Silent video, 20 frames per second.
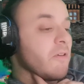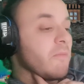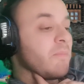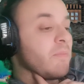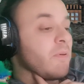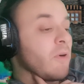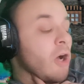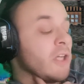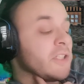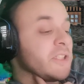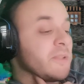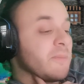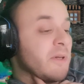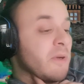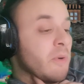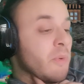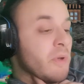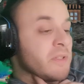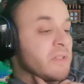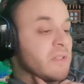
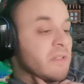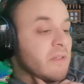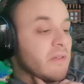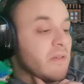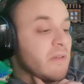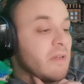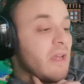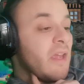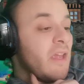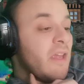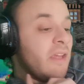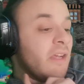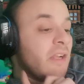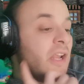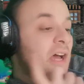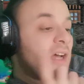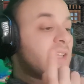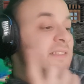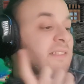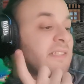Possibly with the, he
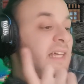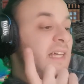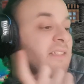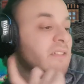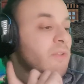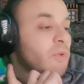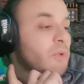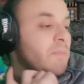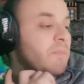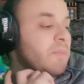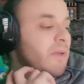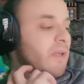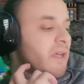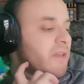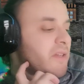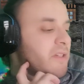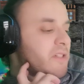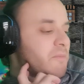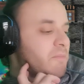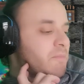learns there's a ripple
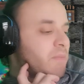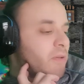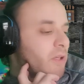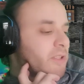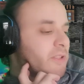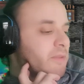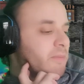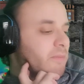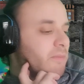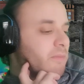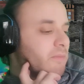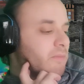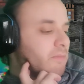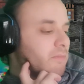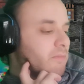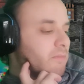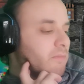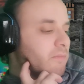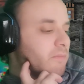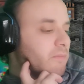energy possible.
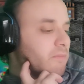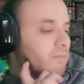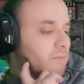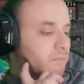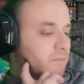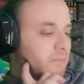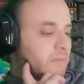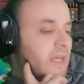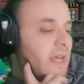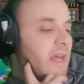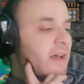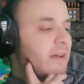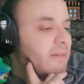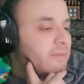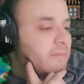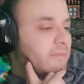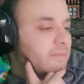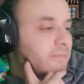Yeah.